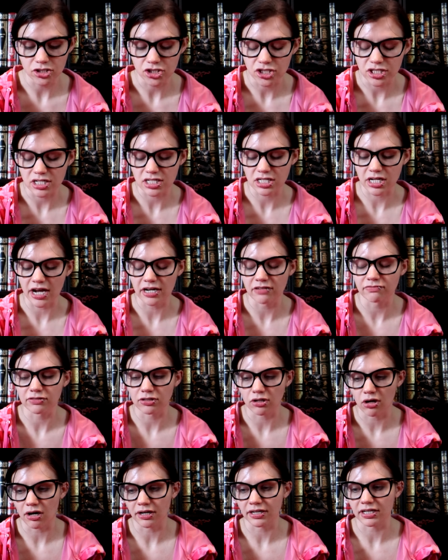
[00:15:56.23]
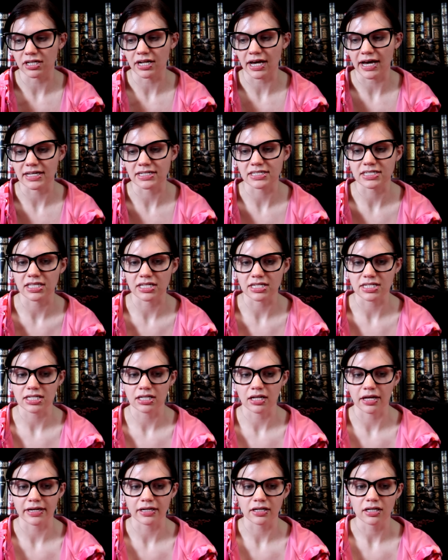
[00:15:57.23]
She is kind of lauded as this
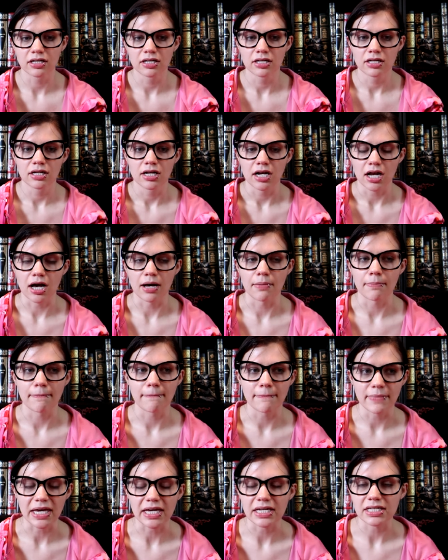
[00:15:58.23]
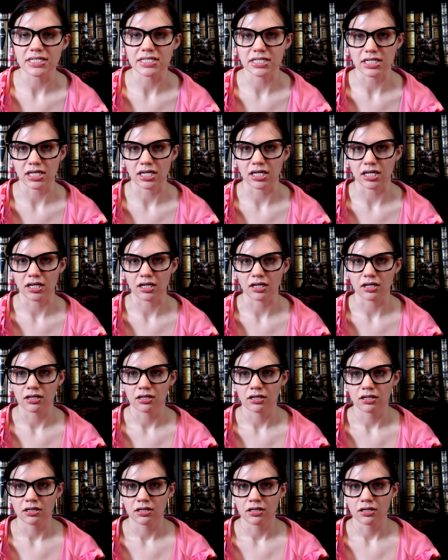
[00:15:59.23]
like amazing,
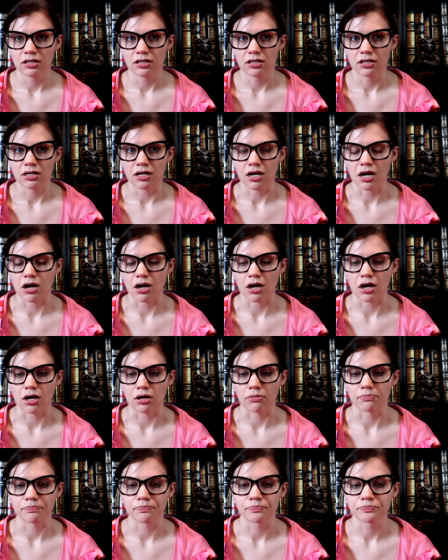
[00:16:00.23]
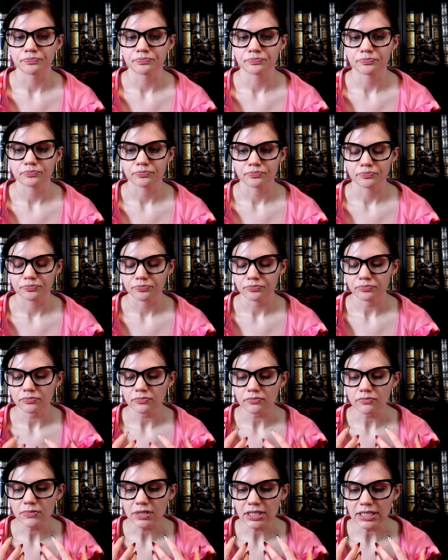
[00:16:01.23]
um,
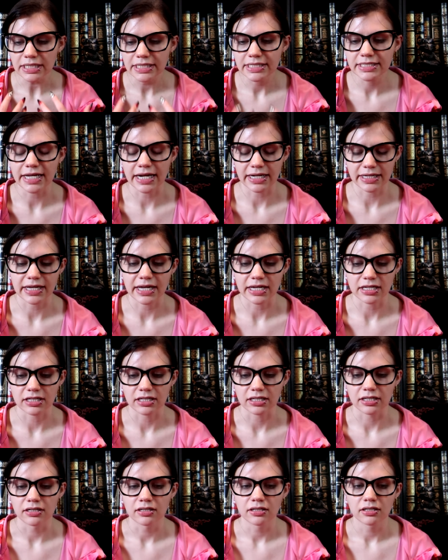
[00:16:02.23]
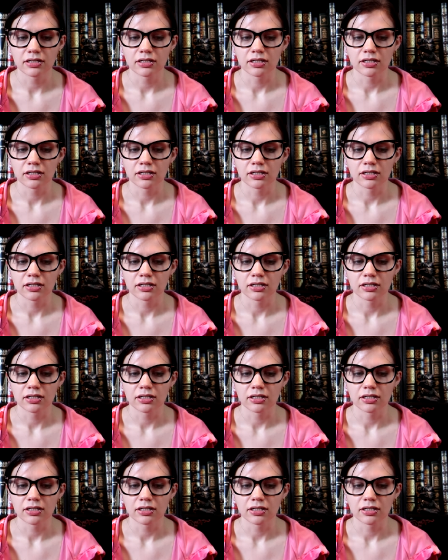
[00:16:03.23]
dedicated,